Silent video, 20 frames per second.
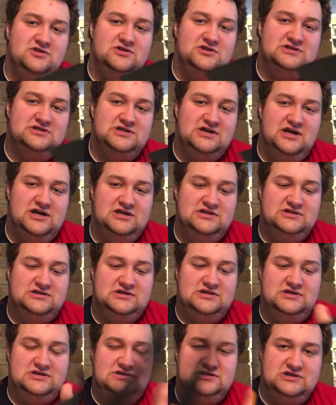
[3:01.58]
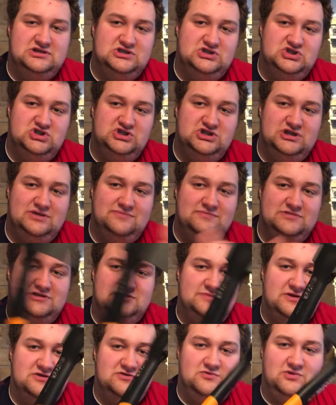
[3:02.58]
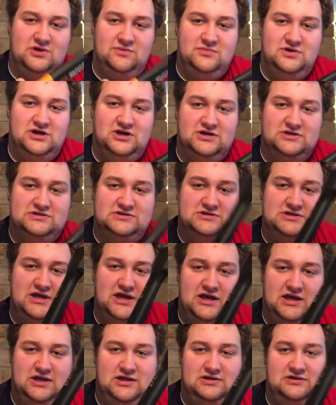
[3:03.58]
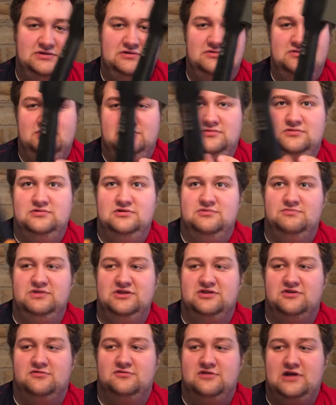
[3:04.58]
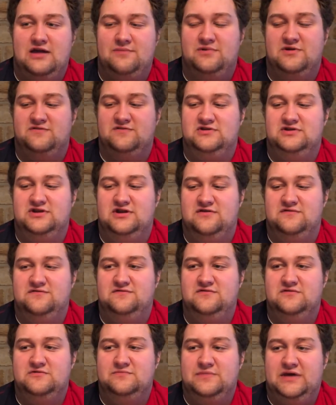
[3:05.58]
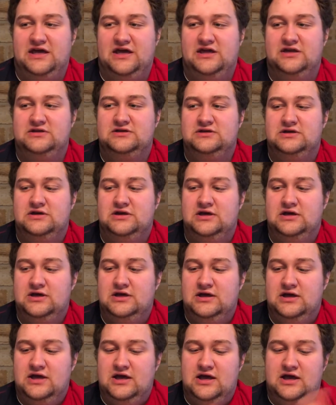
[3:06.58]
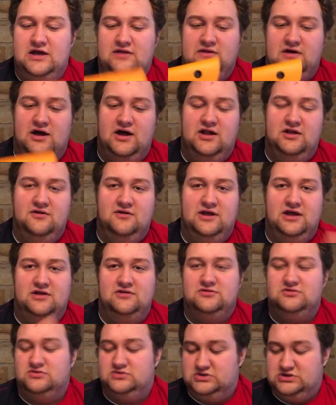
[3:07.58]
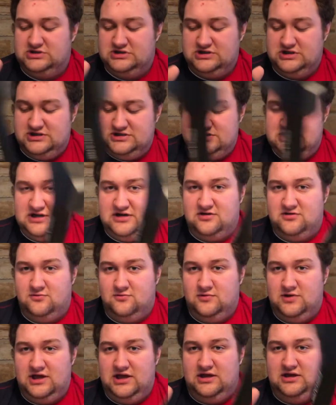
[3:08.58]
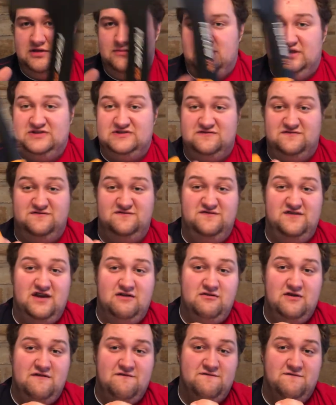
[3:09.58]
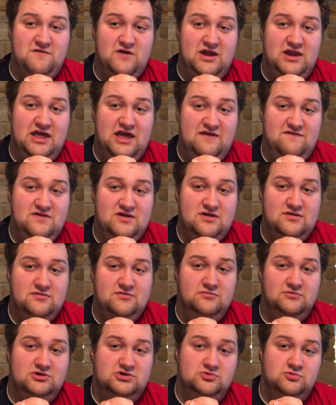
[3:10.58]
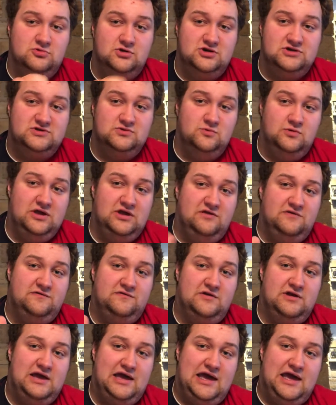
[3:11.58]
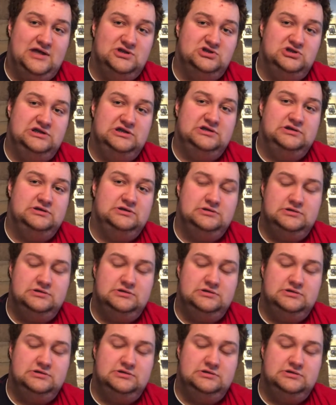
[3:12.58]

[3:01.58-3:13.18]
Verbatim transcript: on this guy is because it's cheap, it's about 20 bucks, and beat the crap out of it and not feel bad. And the hollow handle just cuts down the weight. It makes it very front heavy, which works well for a hatchet.